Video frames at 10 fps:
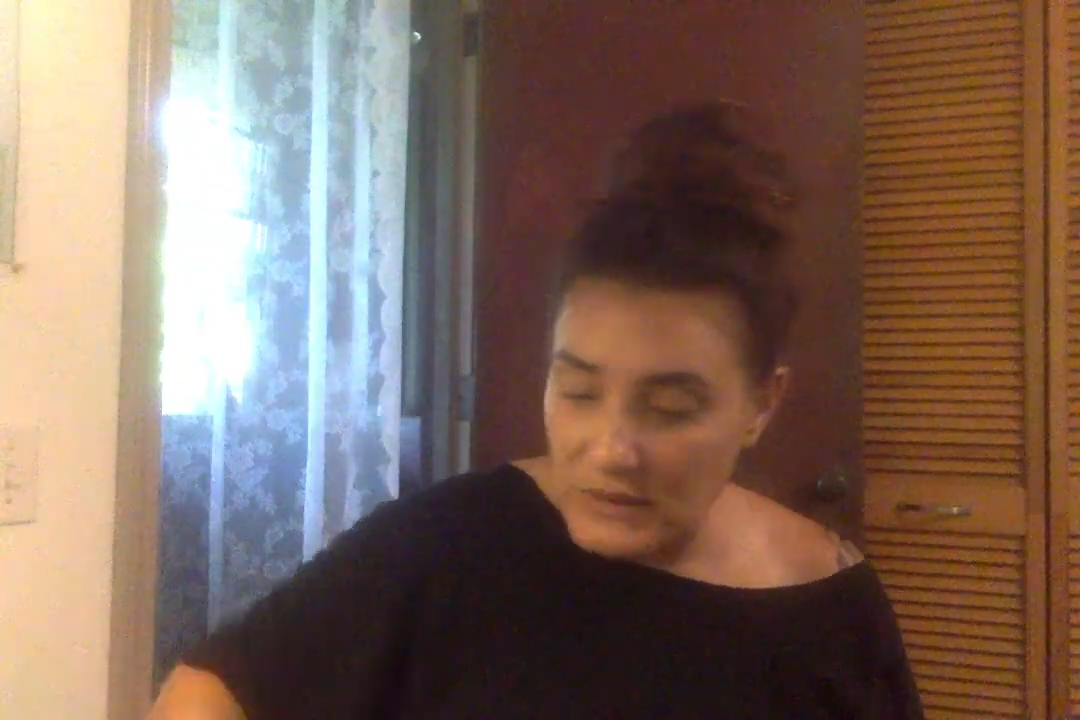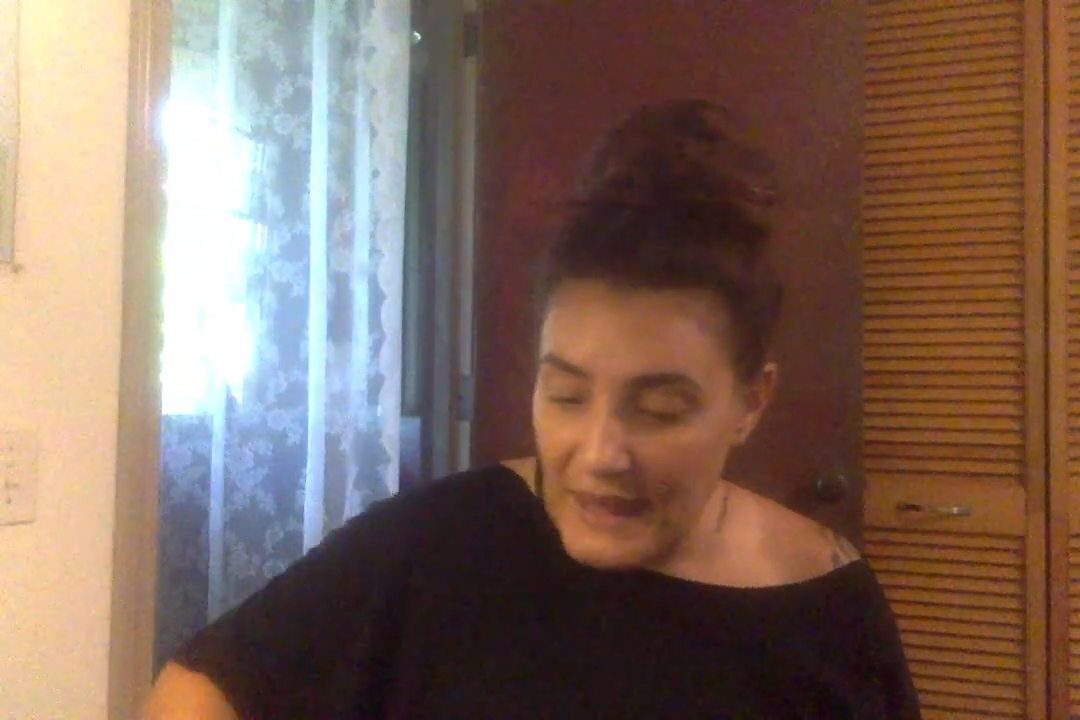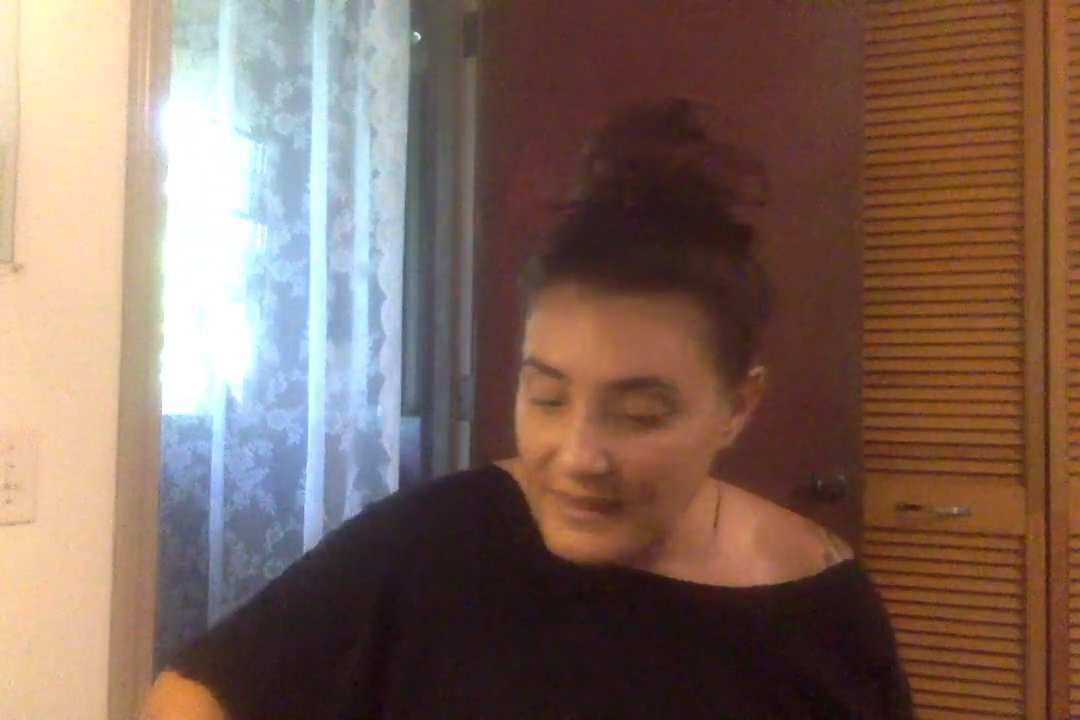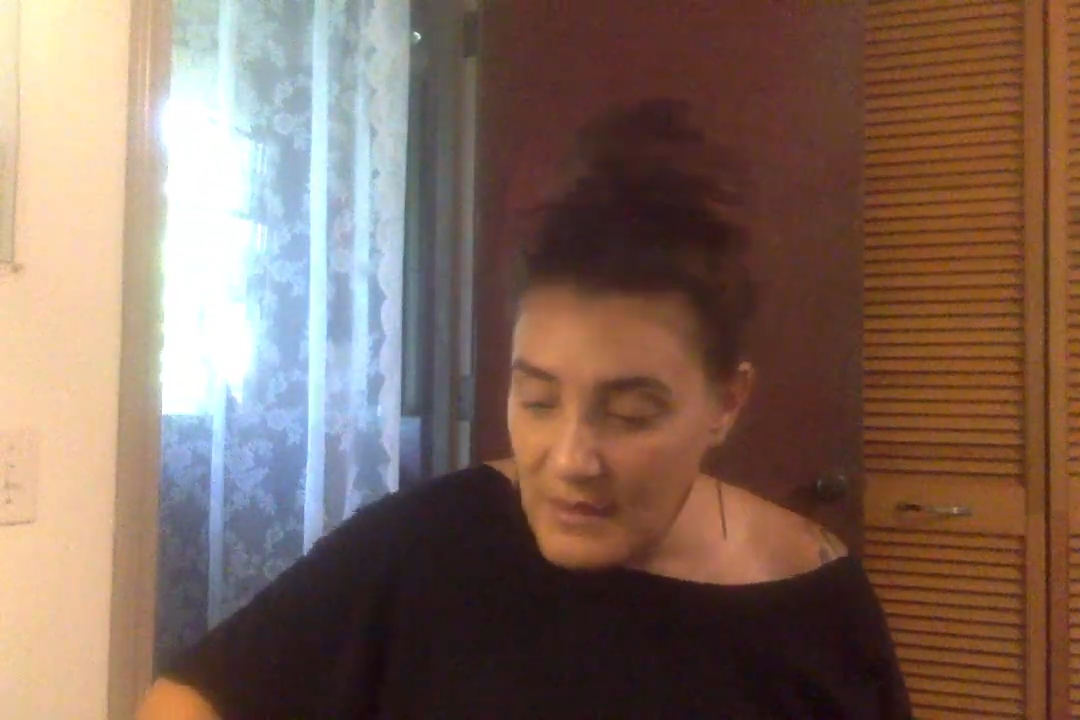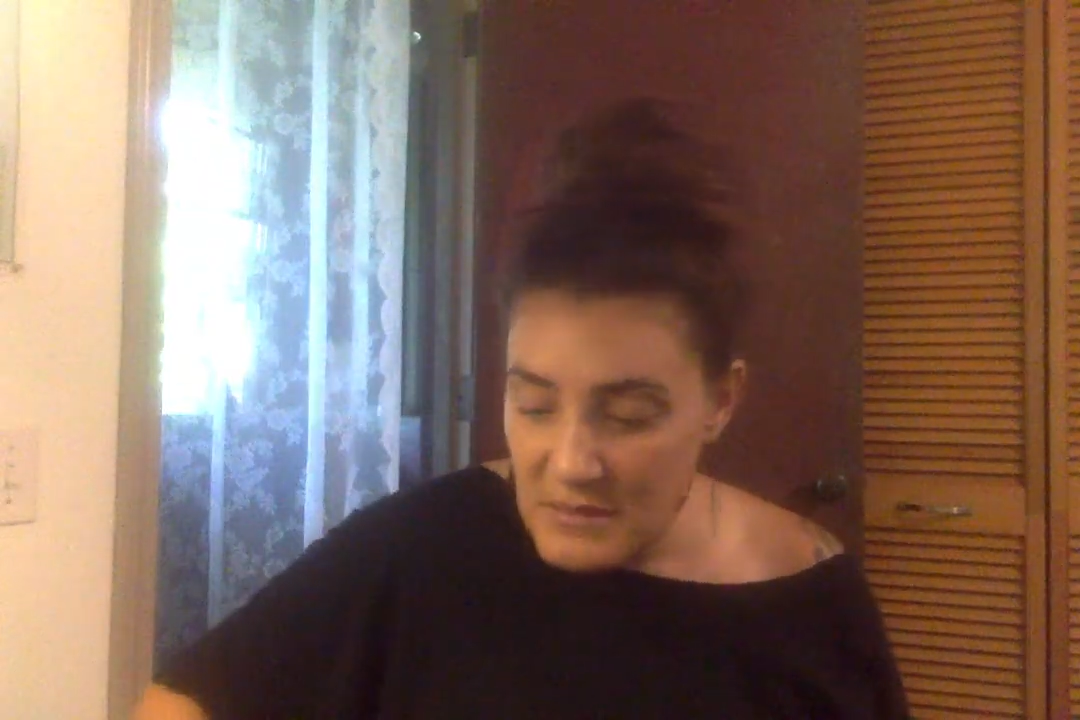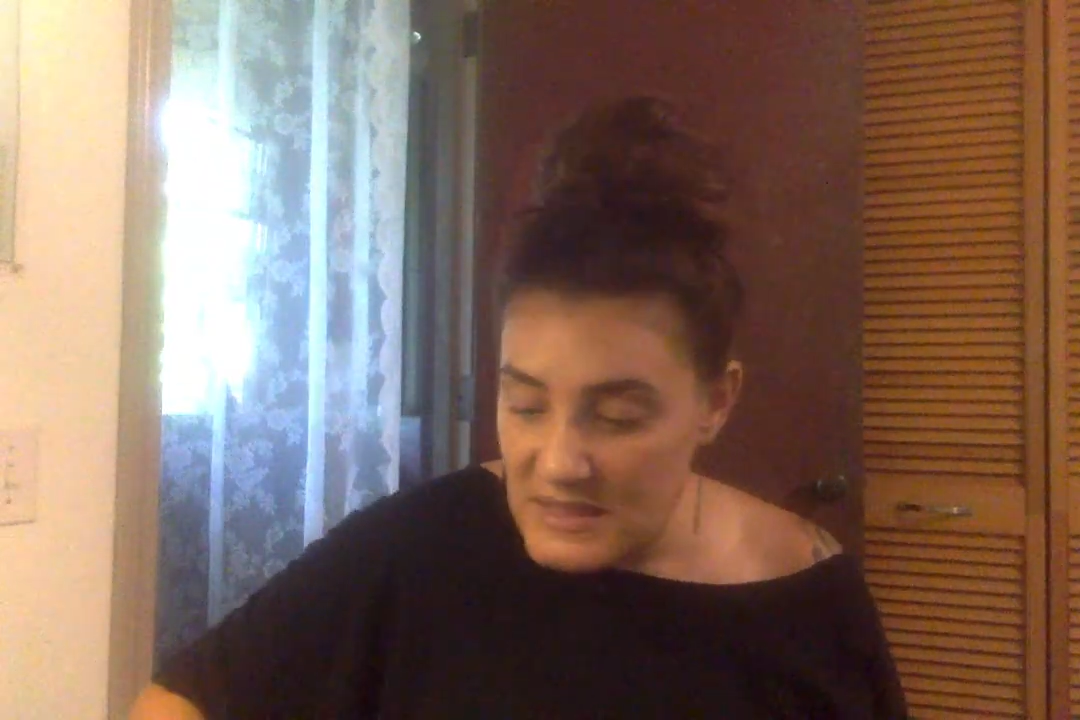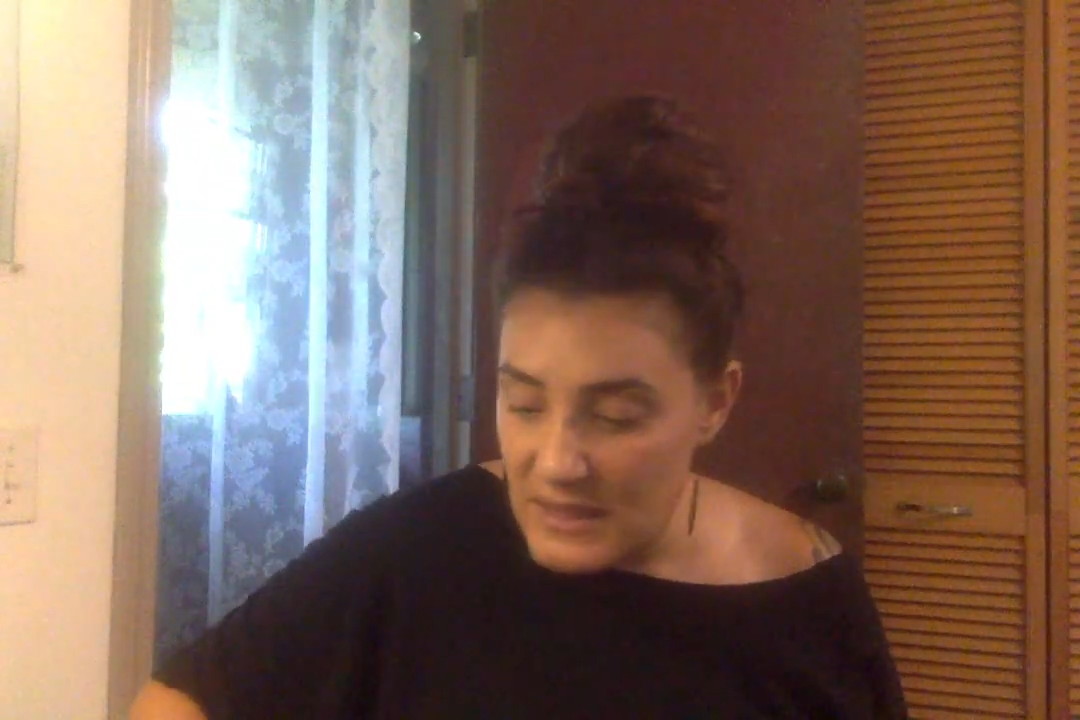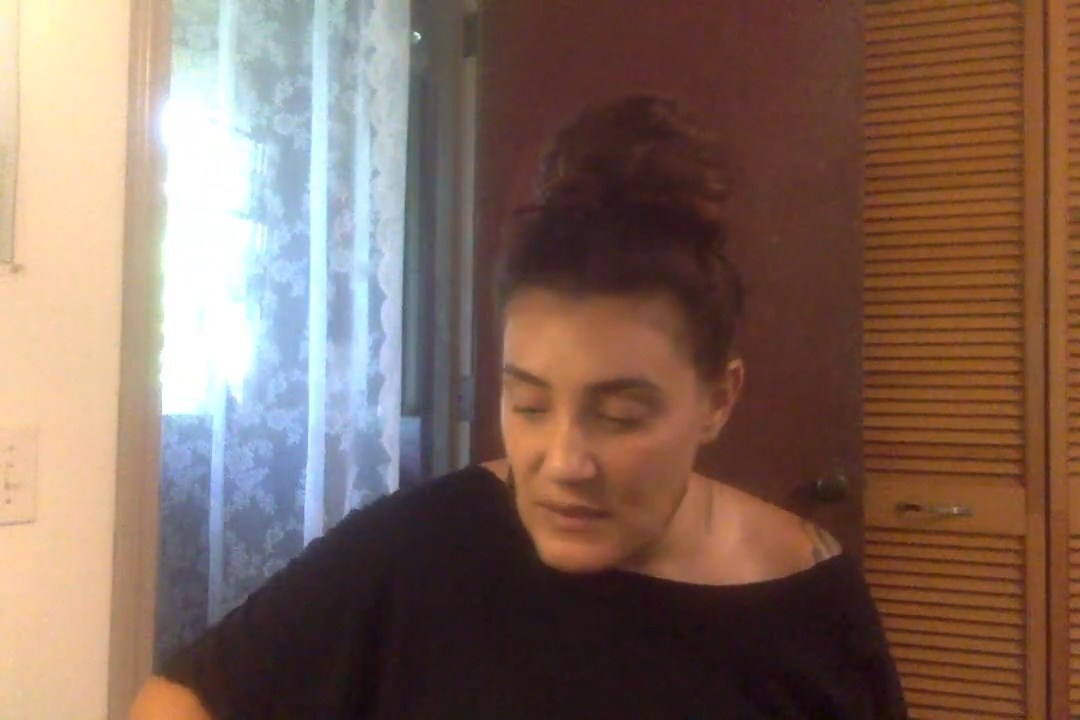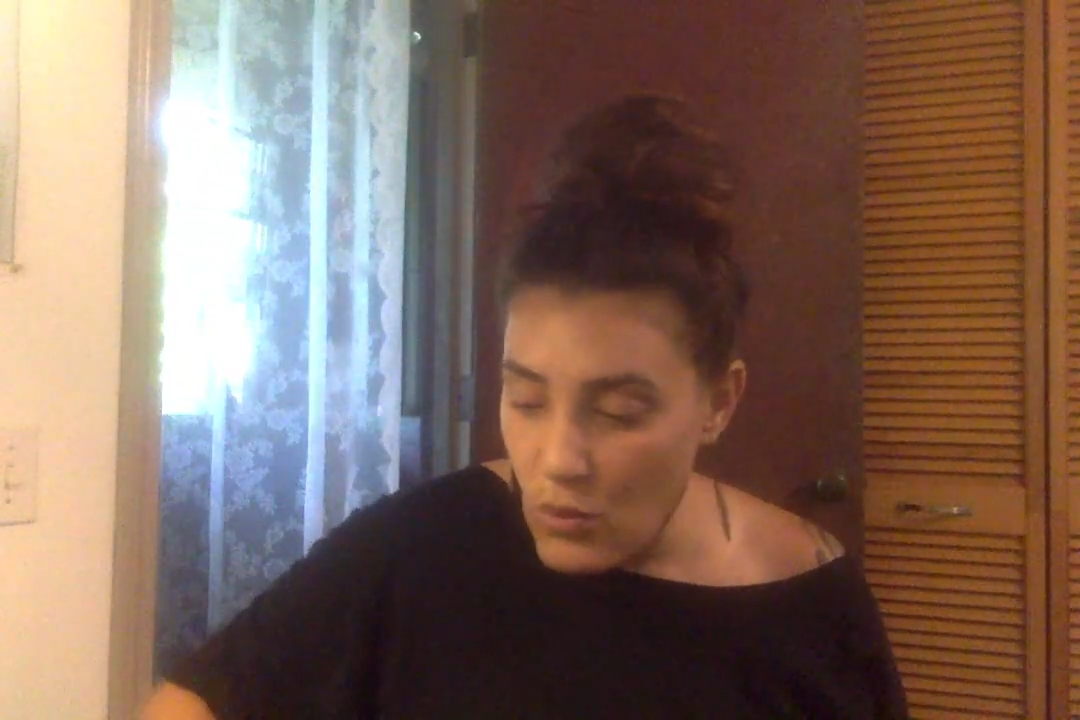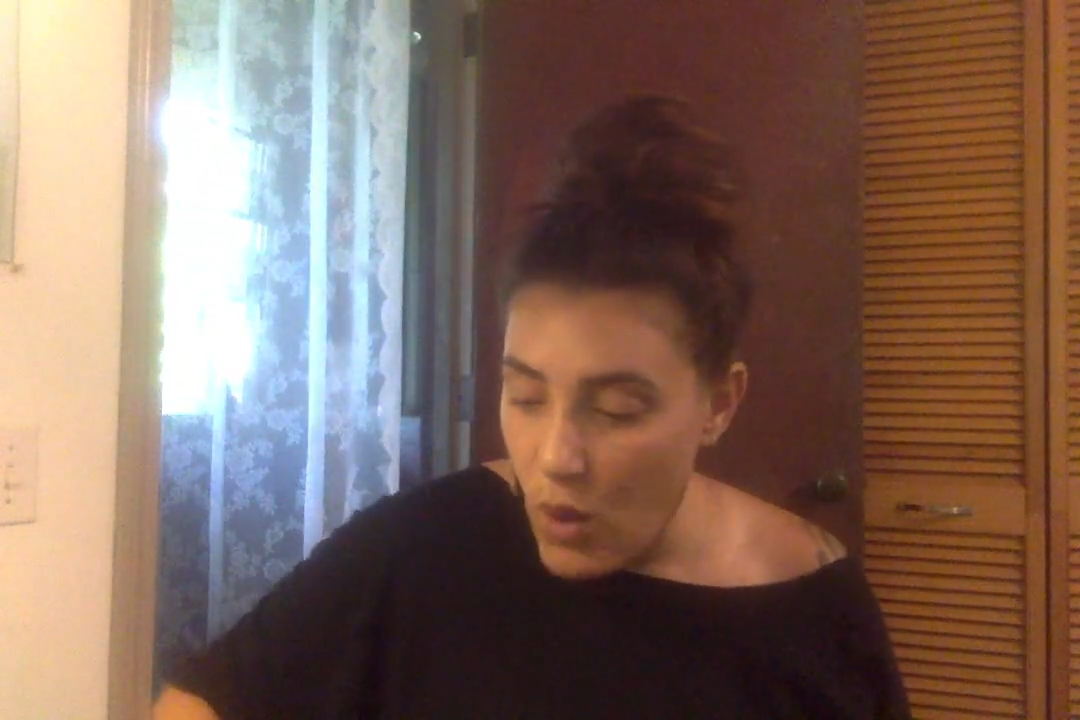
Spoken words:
let them sit and